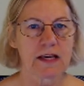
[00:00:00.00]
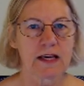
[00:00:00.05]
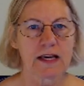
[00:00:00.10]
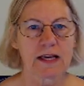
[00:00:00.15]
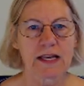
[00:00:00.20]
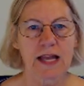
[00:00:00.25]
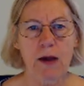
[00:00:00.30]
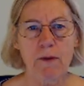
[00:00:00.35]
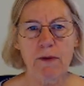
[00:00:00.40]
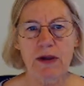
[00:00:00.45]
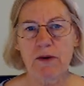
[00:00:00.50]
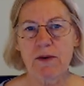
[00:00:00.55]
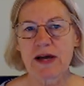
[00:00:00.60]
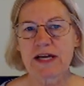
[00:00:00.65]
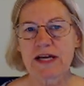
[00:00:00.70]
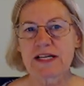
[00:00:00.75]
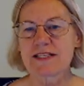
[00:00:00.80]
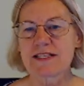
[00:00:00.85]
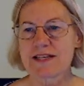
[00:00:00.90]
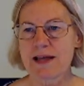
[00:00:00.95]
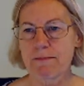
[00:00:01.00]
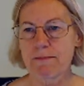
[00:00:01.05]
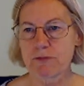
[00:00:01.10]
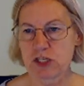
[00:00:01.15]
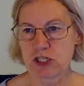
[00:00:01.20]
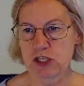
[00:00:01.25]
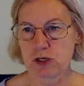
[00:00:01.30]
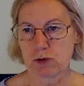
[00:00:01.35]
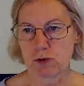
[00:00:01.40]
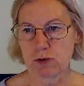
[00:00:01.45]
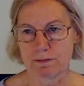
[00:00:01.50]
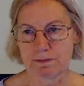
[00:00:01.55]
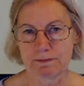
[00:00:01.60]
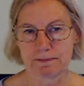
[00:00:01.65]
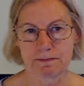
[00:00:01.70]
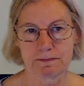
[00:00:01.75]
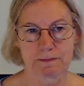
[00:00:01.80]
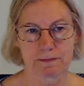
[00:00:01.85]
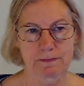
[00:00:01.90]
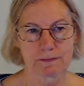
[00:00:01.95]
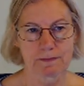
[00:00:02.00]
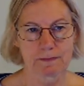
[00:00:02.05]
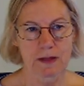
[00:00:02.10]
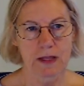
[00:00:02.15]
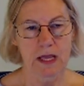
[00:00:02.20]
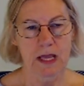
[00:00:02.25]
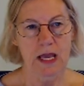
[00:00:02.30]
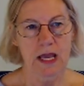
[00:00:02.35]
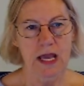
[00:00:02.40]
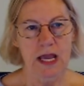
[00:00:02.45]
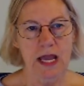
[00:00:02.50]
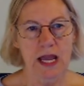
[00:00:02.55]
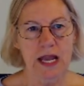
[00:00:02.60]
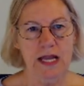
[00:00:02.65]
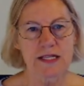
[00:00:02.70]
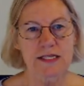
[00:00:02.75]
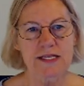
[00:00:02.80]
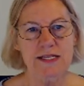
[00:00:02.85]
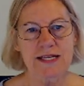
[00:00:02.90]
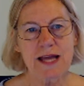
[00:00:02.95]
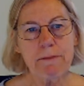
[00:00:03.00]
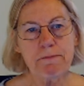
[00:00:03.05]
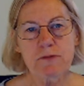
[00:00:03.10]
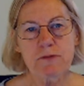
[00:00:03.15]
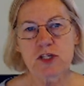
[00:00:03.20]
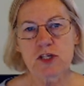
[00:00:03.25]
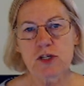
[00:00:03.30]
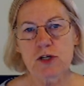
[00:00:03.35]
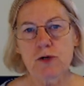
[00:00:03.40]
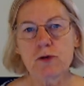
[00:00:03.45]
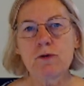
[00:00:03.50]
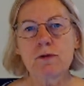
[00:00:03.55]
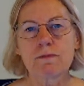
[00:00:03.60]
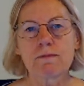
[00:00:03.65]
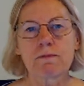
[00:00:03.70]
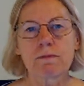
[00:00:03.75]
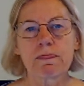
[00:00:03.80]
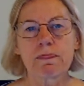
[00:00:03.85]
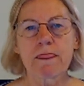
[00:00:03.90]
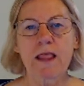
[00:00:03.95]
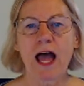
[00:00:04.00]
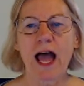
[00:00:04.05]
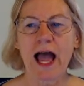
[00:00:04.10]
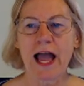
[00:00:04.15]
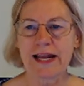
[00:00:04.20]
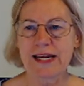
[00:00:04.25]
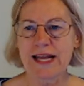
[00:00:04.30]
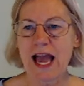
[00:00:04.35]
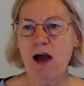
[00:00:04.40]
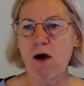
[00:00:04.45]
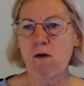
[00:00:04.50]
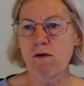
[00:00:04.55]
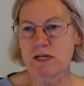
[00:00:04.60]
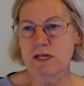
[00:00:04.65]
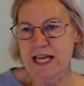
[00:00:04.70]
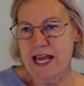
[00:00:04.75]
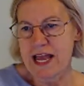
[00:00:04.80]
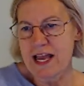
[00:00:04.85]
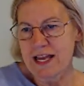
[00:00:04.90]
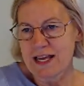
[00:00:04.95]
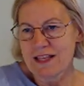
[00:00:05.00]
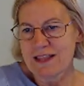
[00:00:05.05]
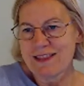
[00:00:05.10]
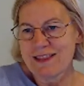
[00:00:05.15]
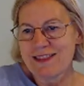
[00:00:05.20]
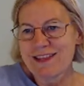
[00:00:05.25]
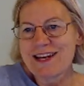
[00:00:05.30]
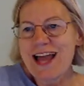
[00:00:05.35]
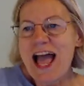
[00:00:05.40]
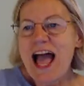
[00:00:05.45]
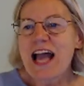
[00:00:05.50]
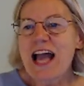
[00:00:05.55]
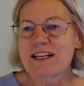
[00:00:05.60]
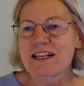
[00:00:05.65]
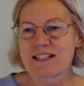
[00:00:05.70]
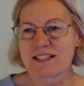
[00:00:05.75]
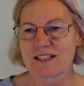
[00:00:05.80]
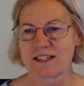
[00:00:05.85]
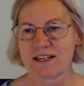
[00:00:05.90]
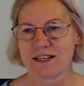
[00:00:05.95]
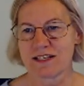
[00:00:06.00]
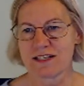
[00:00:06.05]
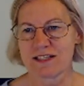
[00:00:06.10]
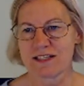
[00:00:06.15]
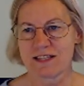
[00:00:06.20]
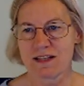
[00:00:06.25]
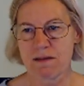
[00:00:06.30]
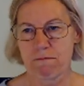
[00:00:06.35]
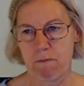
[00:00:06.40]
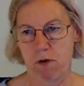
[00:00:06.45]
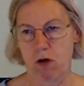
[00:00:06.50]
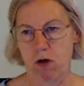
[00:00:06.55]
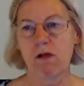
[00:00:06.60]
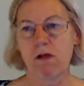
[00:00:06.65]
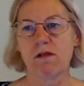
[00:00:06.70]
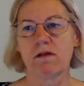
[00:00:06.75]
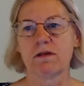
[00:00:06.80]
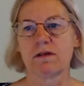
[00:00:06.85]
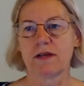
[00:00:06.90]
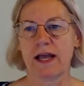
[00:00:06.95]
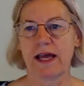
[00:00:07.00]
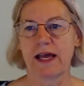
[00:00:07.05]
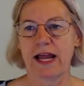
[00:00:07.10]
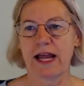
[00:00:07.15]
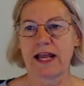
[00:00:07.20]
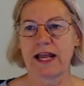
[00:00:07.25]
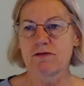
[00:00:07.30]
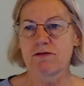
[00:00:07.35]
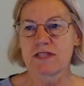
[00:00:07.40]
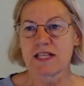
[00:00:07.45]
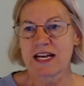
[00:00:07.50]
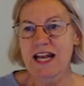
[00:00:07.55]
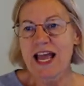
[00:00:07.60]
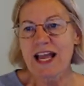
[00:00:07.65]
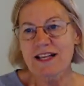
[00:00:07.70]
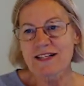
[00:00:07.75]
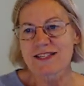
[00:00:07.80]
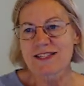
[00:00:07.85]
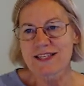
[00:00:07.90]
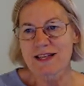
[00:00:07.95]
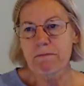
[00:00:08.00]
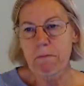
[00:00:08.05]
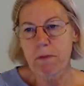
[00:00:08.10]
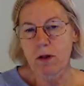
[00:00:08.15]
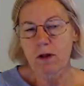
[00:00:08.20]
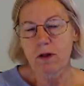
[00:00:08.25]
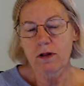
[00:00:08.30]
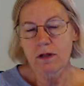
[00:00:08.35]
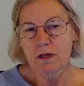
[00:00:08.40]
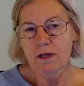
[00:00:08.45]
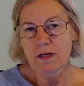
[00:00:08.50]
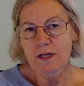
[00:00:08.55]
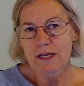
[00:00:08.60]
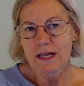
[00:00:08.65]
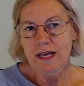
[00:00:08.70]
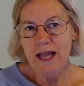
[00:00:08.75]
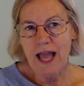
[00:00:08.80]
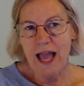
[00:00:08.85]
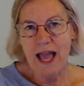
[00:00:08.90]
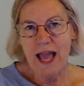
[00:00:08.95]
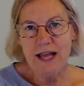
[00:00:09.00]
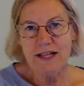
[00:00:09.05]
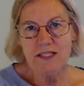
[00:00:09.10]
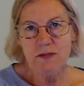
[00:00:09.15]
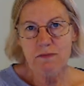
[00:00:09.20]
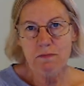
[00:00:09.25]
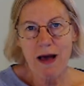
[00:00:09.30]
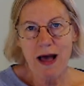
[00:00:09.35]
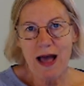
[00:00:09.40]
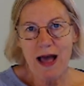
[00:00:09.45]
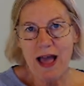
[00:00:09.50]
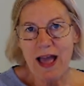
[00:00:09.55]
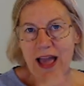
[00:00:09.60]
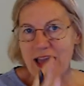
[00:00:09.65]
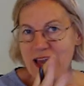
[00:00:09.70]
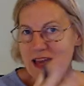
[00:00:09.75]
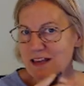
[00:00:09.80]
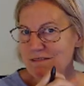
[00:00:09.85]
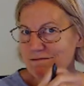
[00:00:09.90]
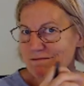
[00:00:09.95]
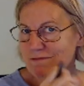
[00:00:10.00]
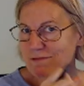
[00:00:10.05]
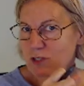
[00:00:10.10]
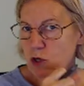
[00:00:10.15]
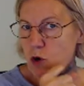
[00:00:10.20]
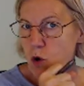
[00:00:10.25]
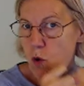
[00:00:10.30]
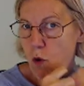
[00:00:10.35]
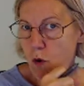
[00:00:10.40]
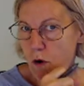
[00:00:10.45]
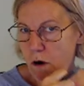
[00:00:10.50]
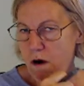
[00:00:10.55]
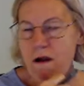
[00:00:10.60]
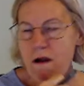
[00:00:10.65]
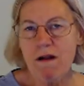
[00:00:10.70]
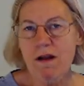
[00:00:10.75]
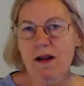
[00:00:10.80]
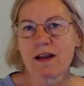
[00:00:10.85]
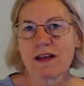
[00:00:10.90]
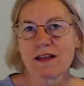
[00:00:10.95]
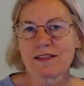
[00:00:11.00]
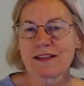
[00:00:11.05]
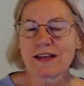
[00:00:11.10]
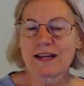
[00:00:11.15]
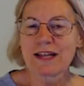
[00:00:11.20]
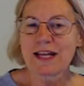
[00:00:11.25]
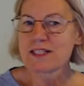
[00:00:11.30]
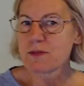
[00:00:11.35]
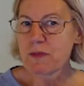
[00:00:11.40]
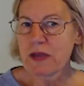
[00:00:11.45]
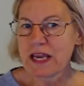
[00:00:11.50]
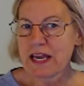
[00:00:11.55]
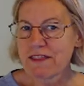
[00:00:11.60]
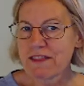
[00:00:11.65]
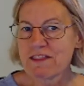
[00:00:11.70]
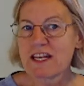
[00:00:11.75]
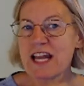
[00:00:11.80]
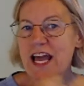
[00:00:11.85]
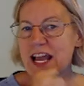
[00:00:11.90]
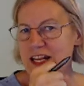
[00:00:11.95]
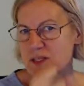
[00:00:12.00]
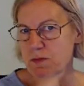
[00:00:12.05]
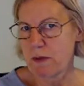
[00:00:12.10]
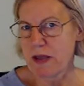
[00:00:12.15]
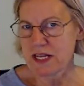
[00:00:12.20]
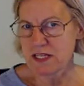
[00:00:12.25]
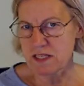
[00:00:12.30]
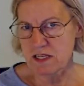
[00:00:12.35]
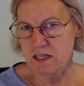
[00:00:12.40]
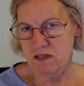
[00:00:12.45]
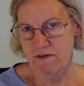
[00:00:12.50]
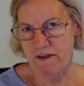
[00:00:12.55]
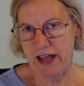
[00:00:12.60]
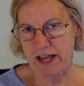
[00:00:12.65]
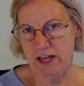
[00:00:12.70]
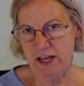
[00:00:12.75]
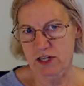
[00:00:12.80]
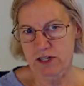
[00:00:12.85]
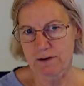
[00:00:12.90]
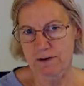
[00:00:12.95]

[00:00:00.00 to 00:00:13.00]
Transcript: Now we go on to step two. In step two, I now take the next symbol, and I use the next symbol as my core that lets me get the next basis vector.